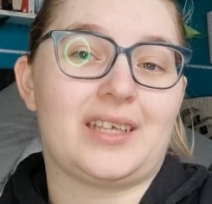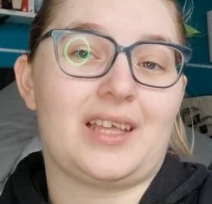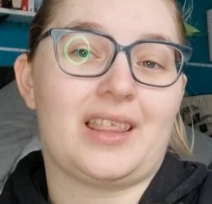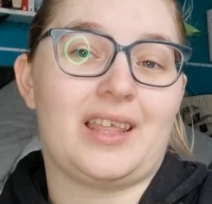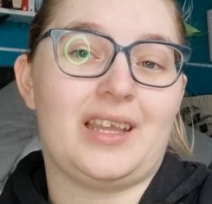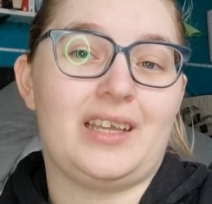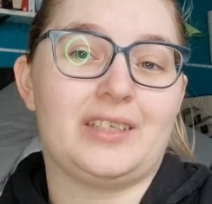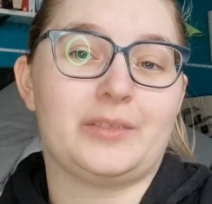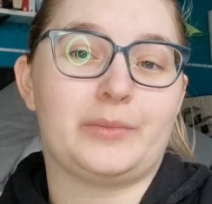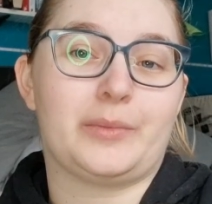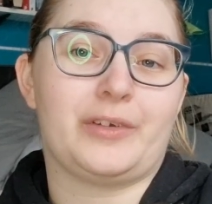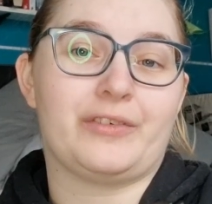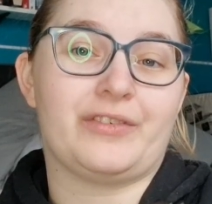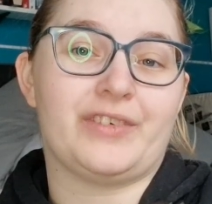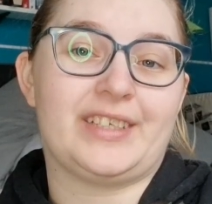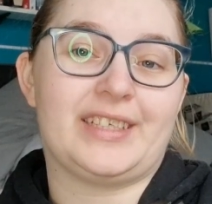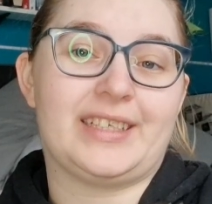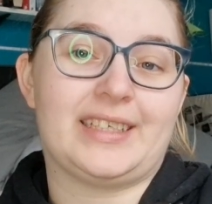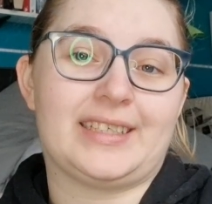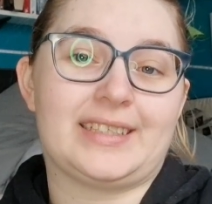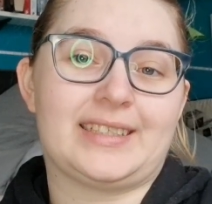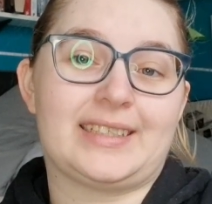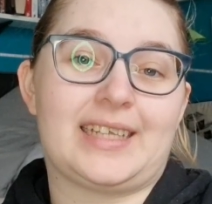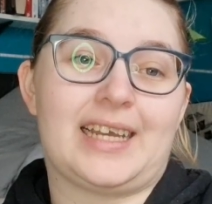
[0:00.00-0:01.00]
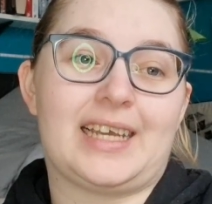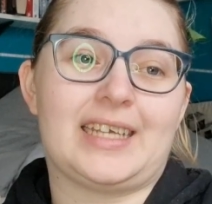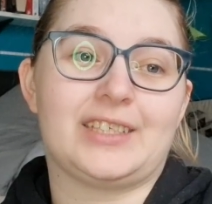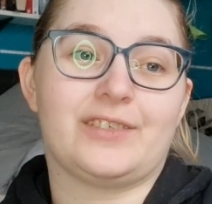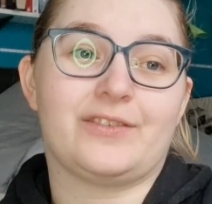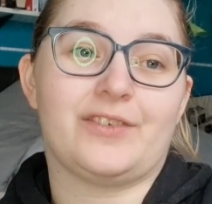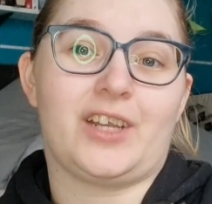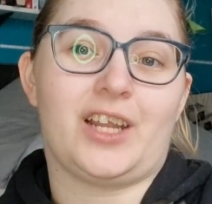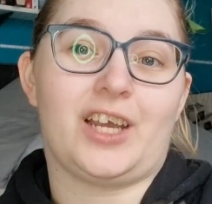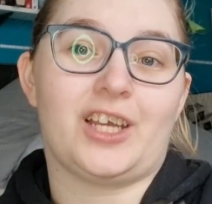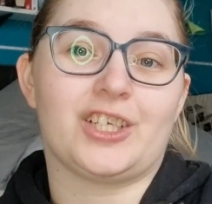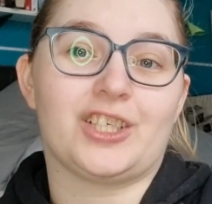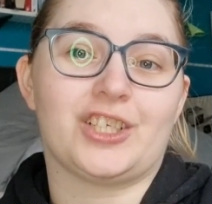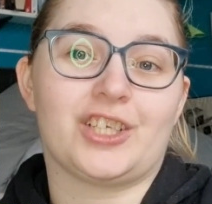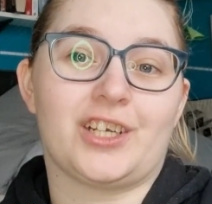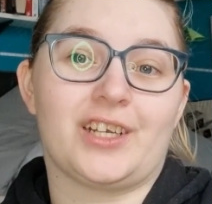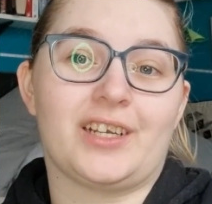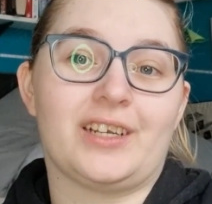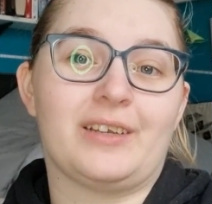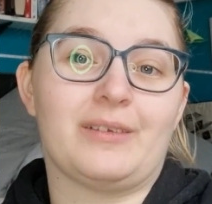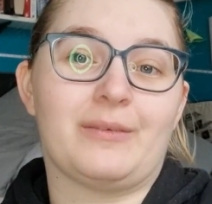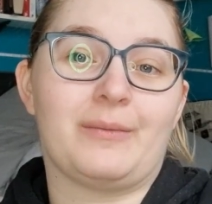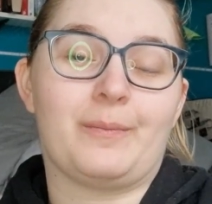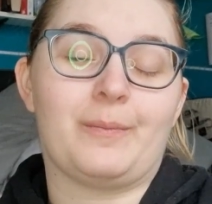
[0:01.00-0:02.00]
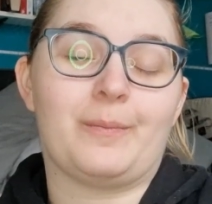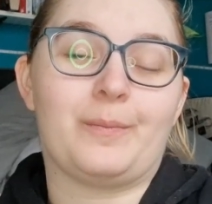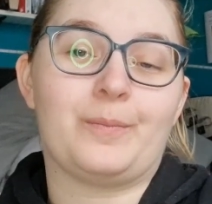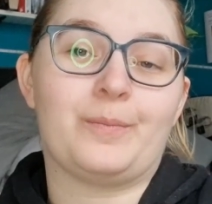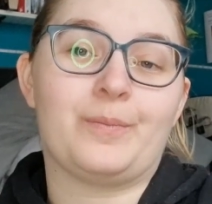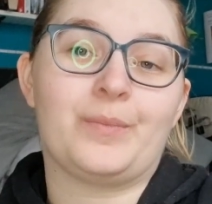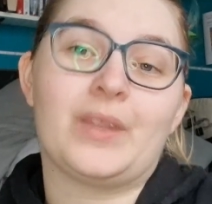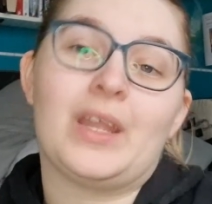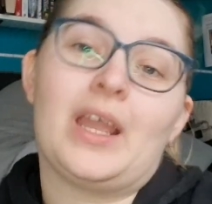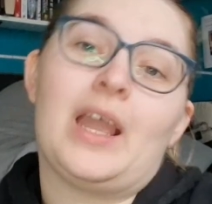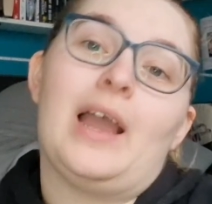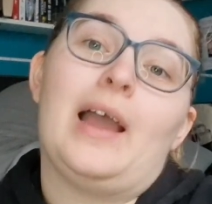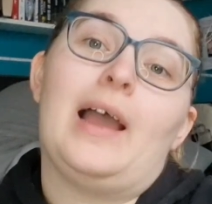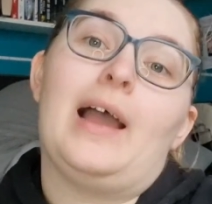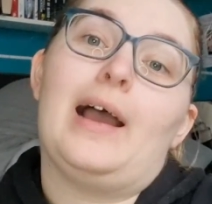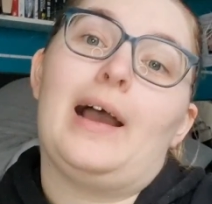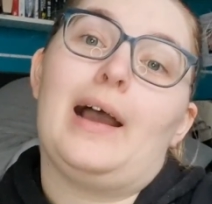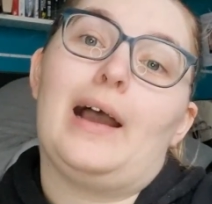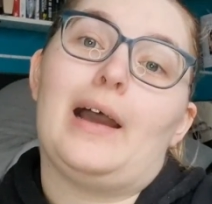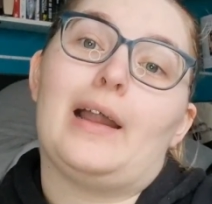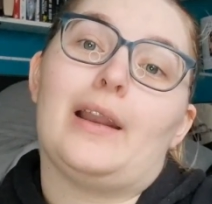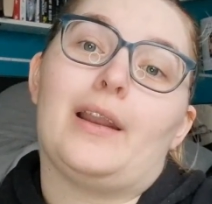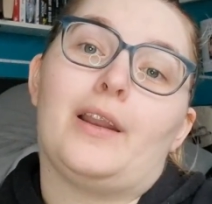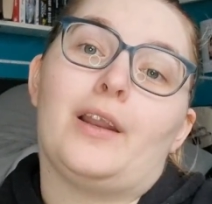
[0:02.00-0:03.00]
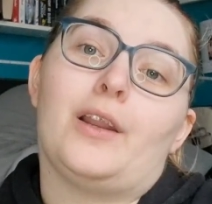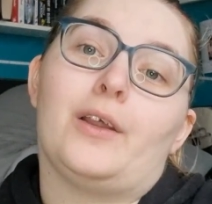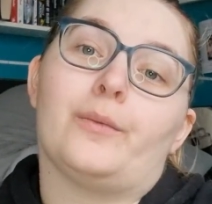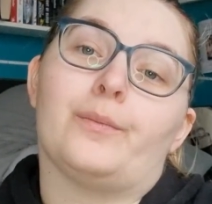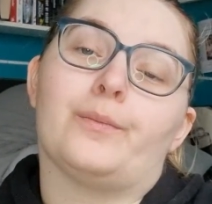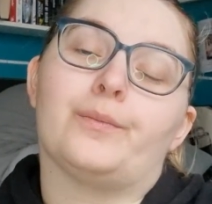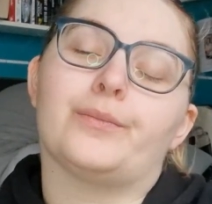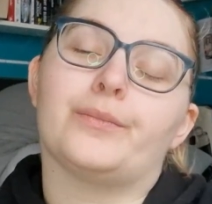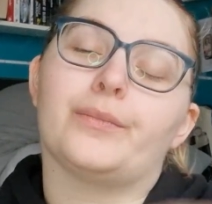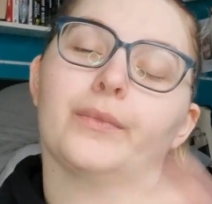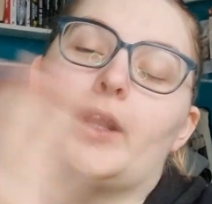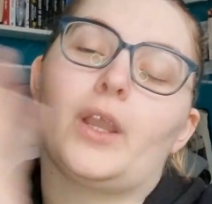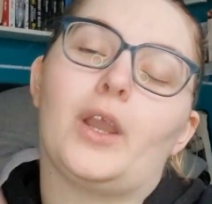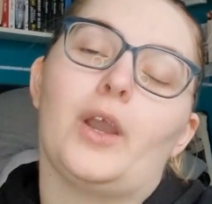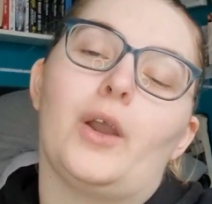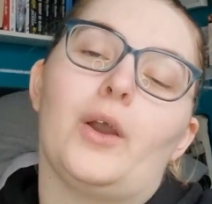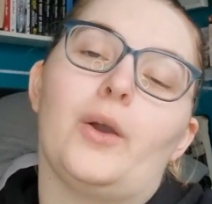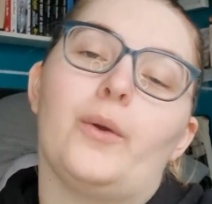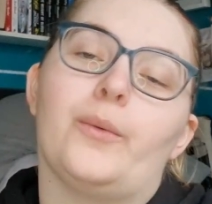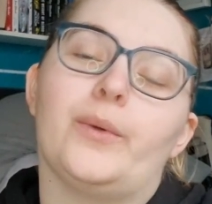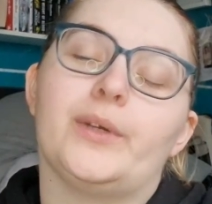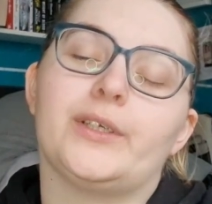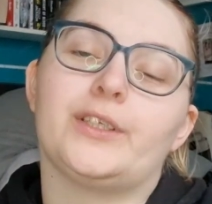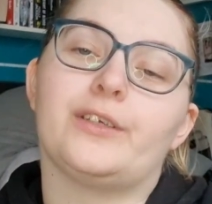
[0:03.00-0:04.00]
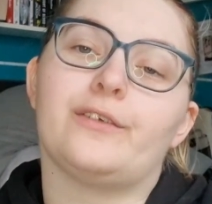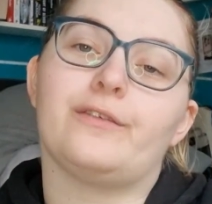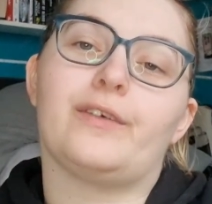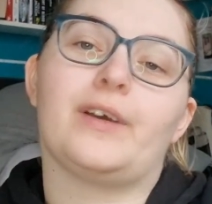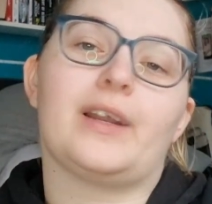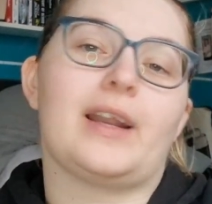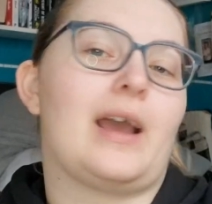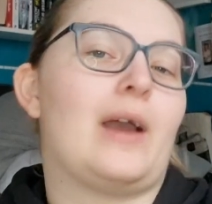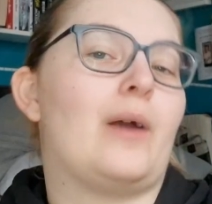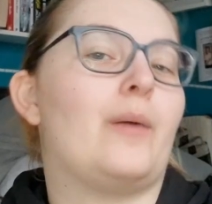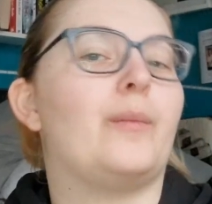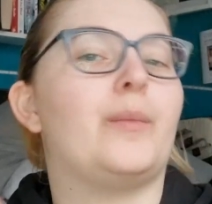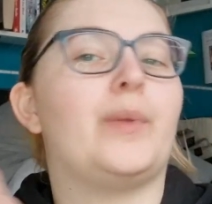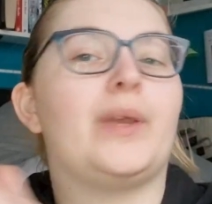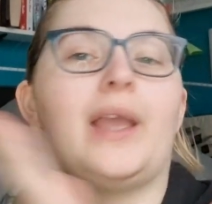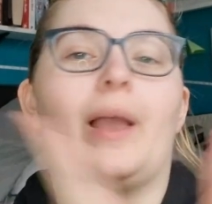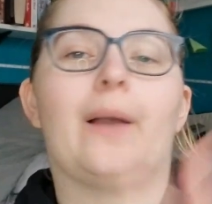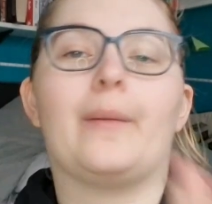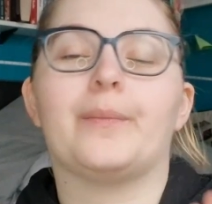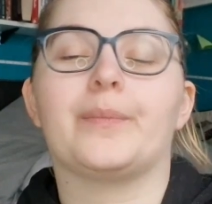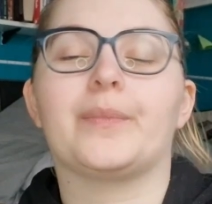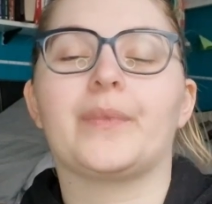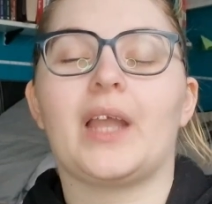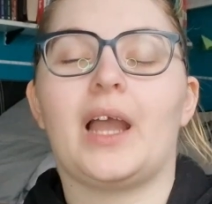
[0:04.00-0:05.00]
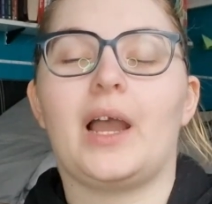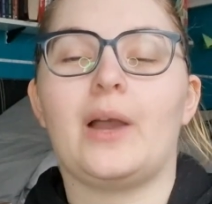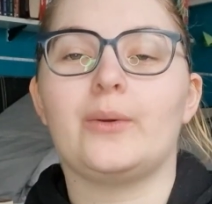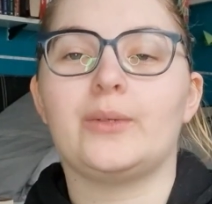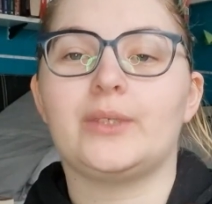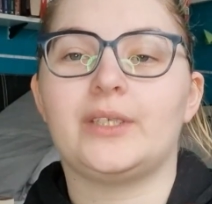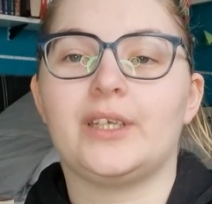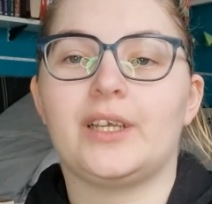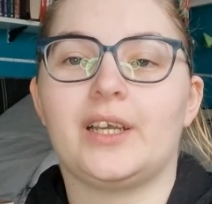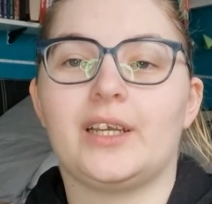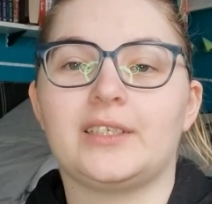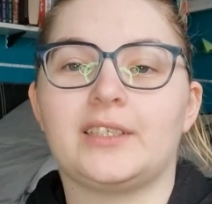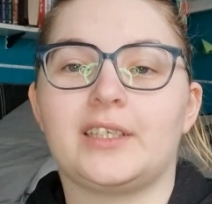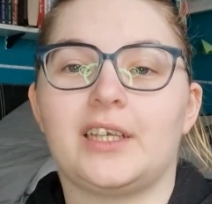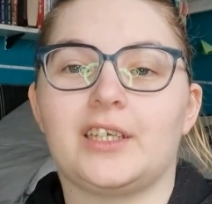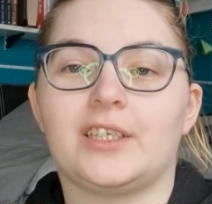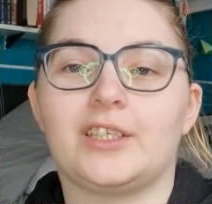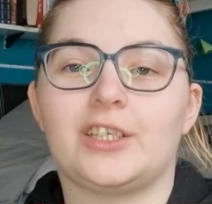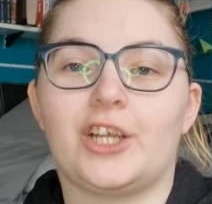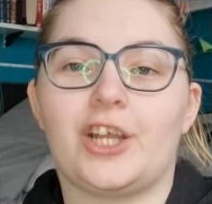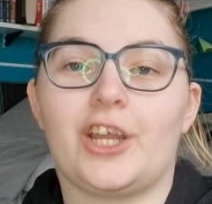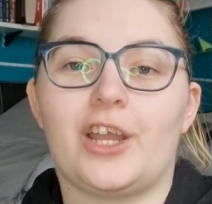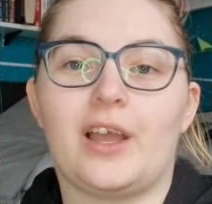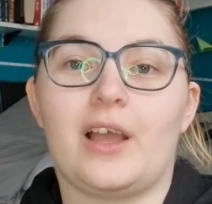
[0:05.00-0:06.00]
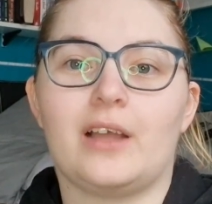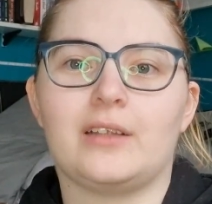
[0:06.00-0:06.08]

I think it's my reading stats for last year. I don't know. We'll soon find out. But yeah, I will see you guys next year.